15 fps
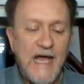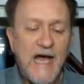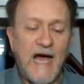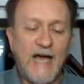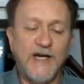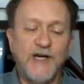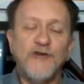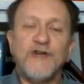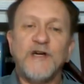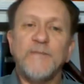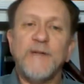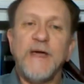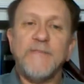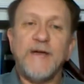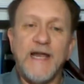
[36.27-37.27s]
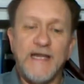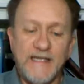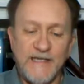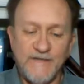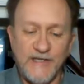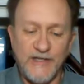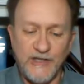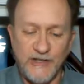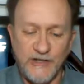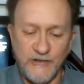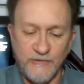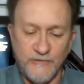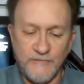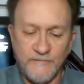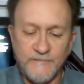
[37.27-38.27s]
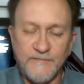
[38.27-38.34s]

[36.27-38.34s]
A new commandment I give unto you,